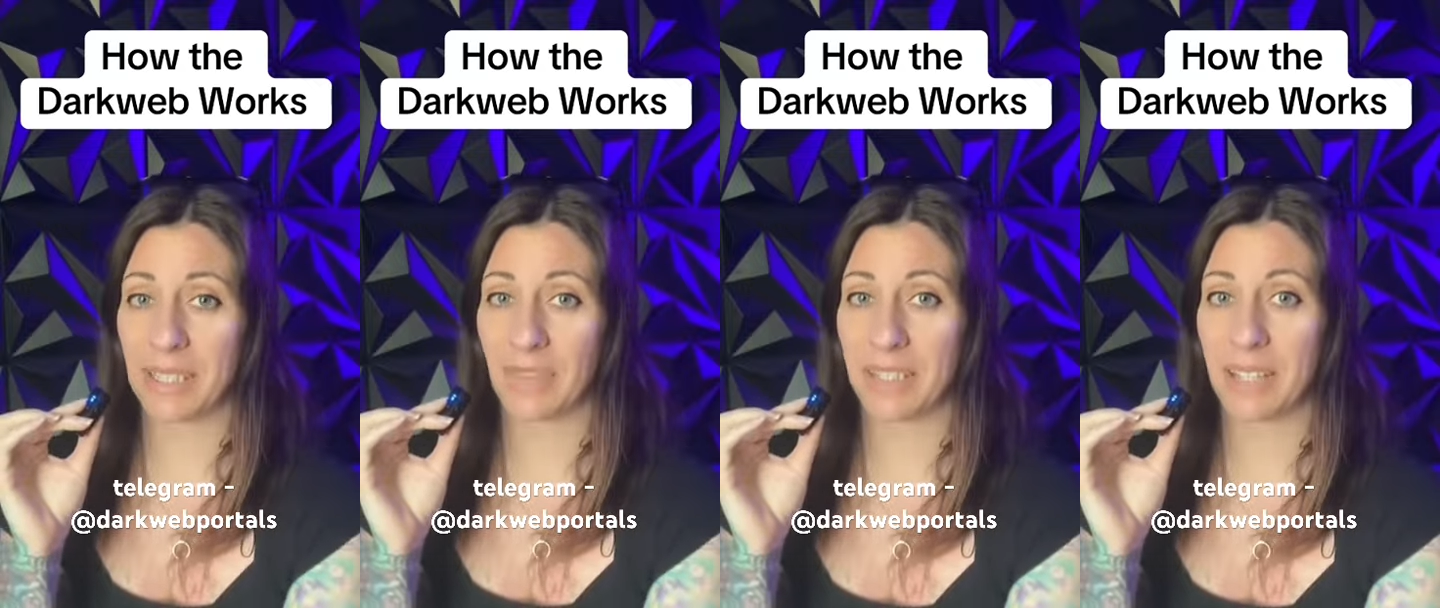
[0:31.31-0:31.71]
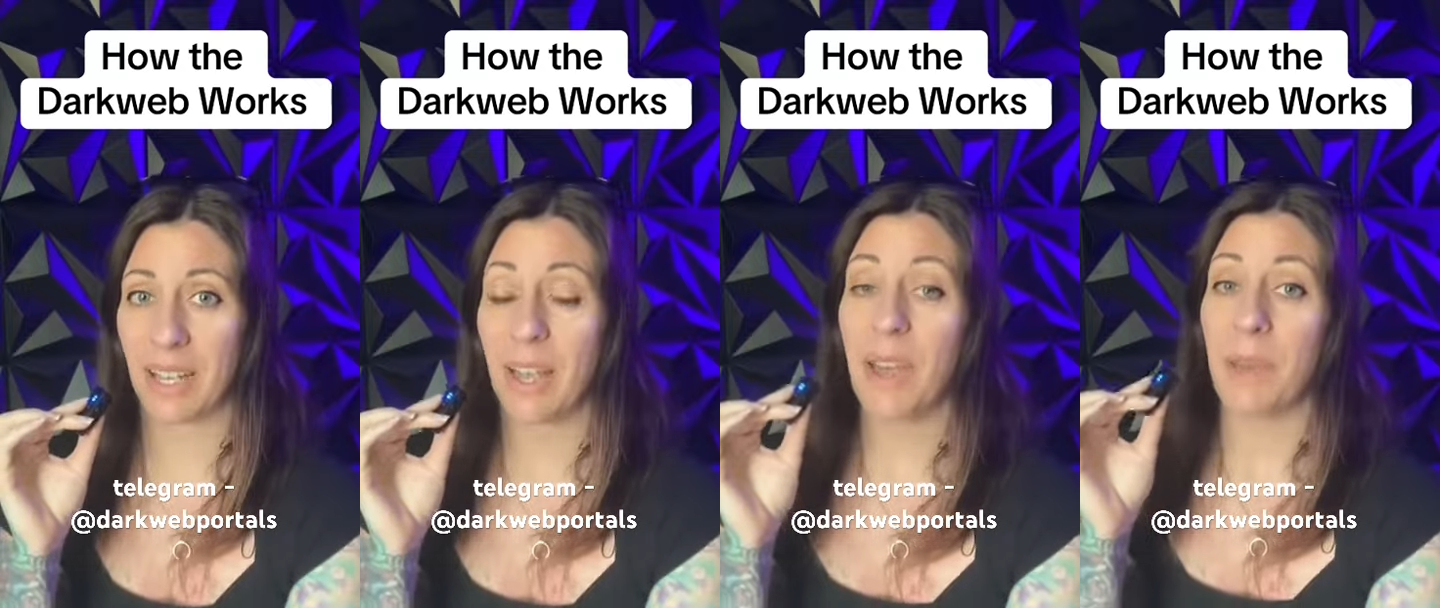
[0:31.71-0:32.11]
to visit
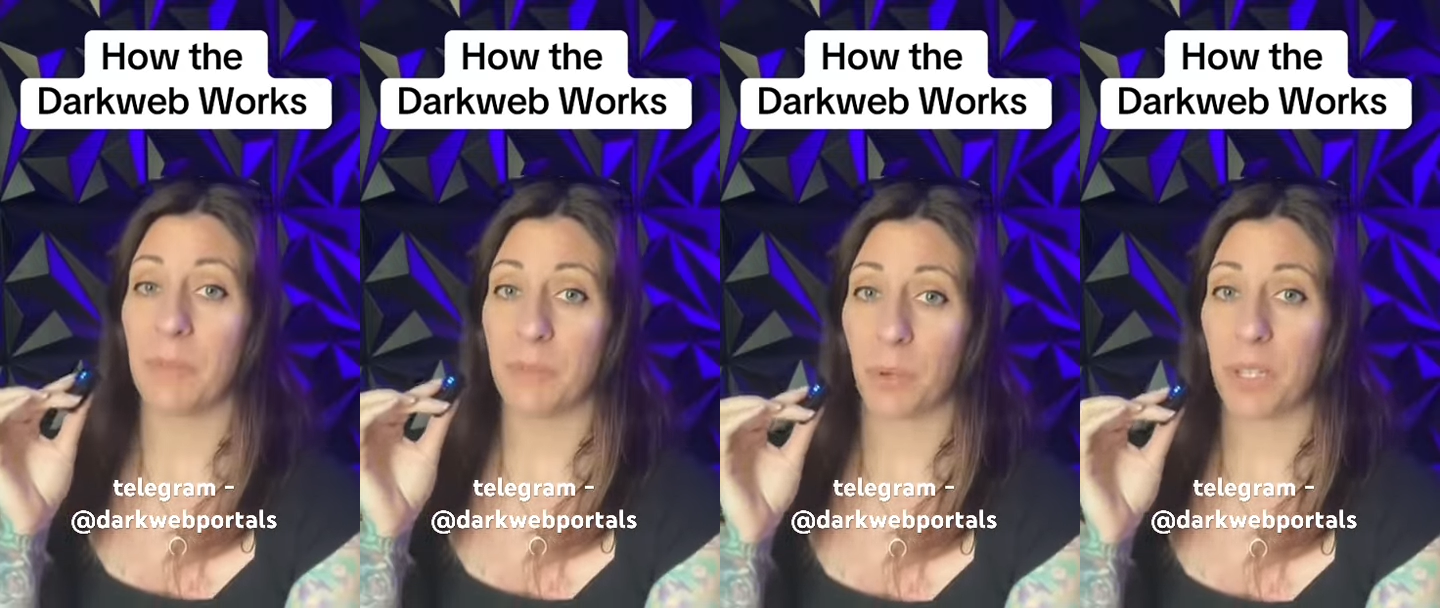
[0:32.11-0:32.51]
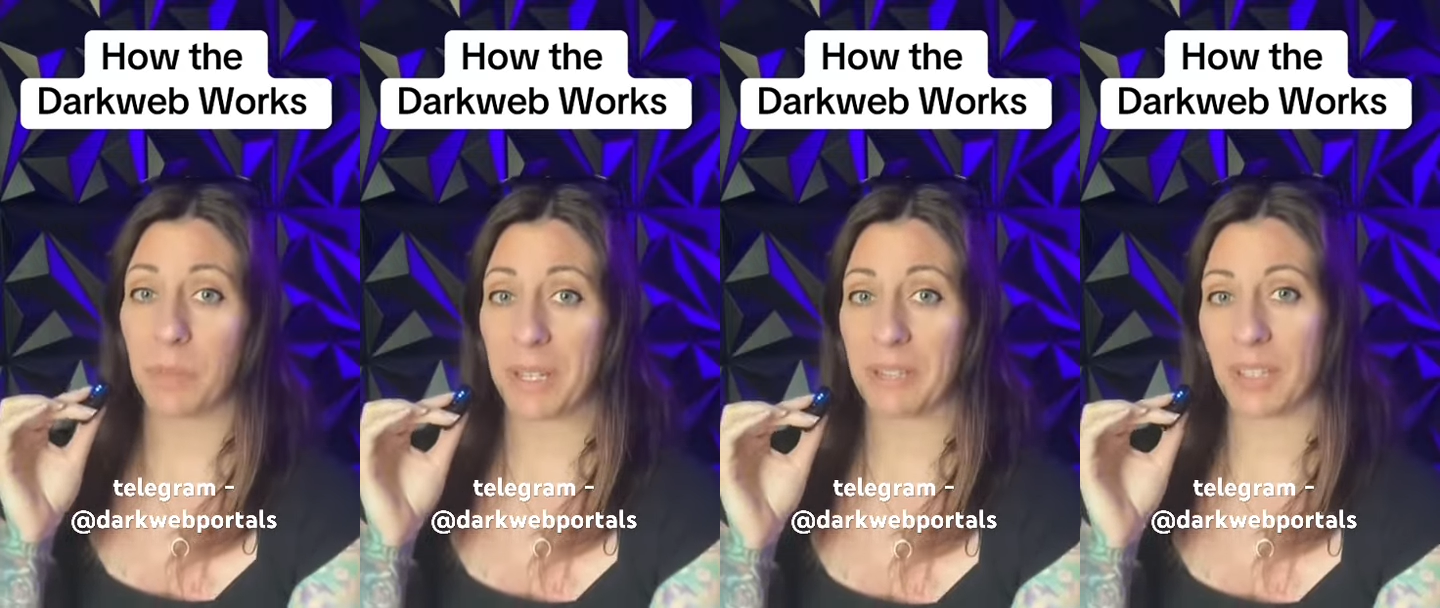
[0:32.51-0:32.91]
before you
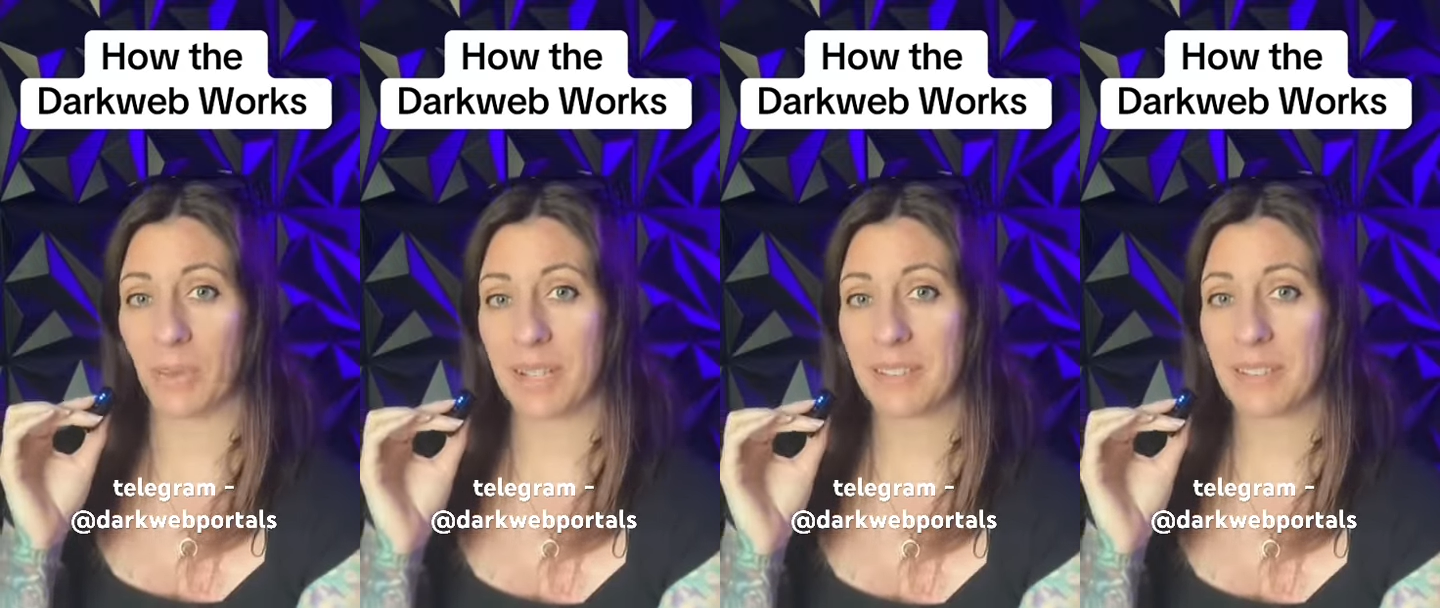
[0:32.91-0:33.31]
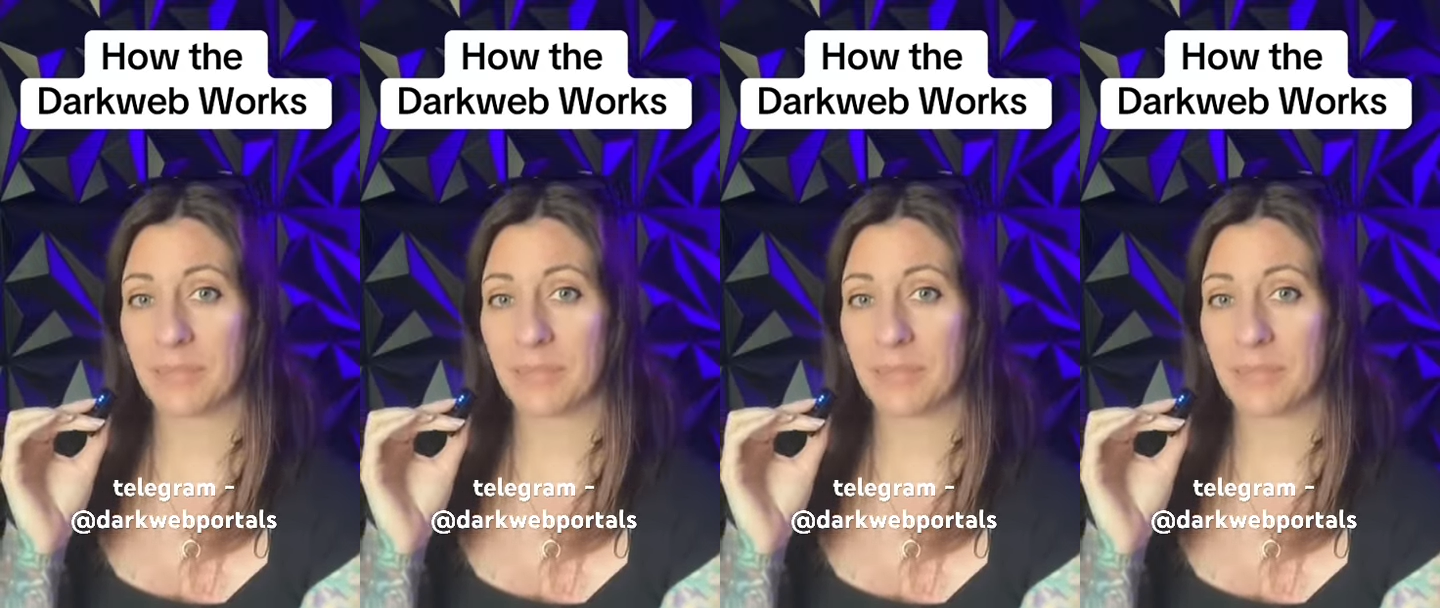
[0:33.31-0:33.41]
make your request.